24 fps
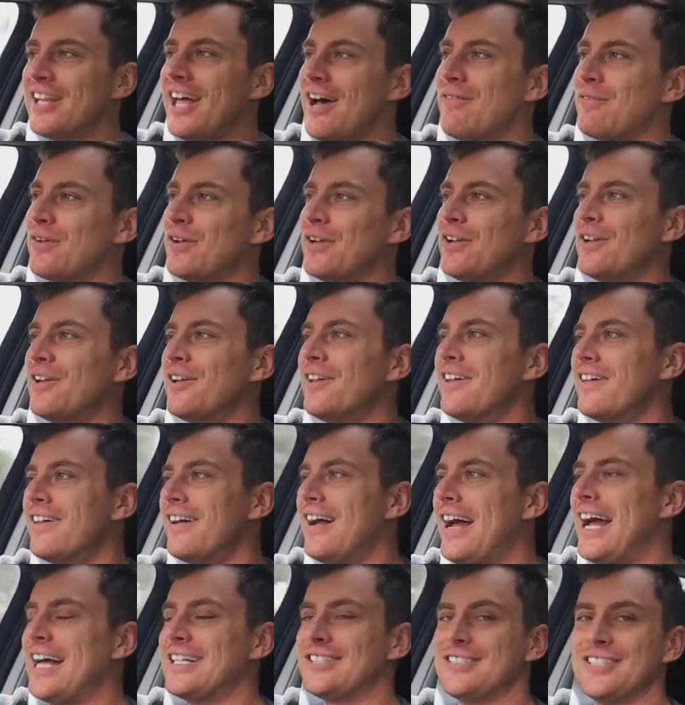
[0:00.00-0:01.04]
level
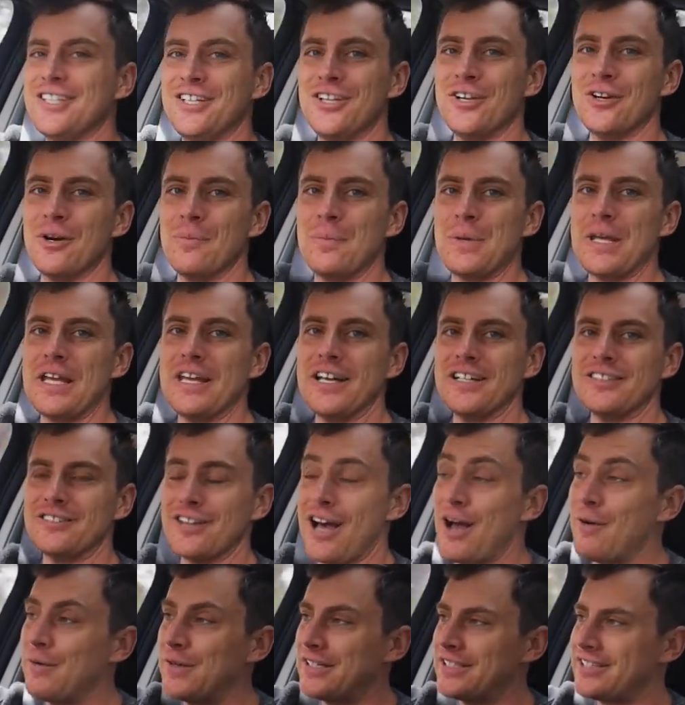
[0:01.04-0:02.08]
as the Europeans,
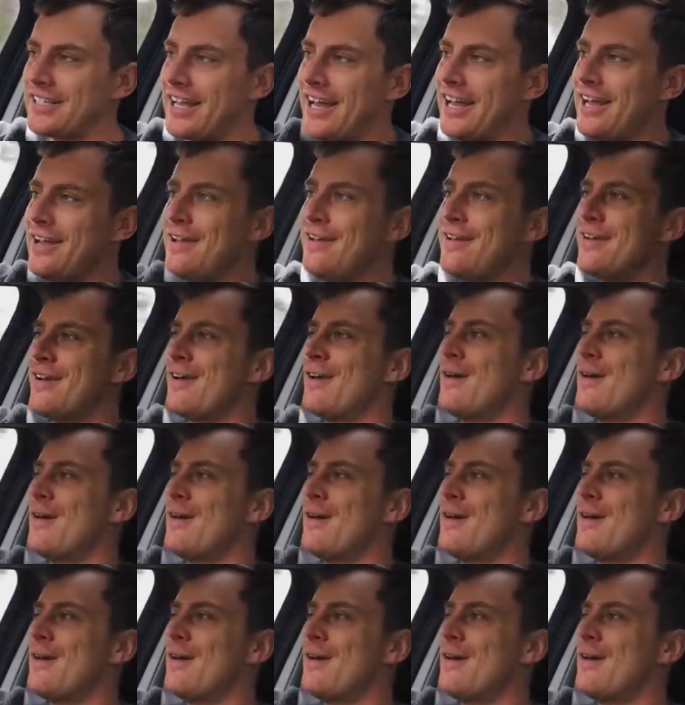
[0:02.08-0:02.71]
I would say,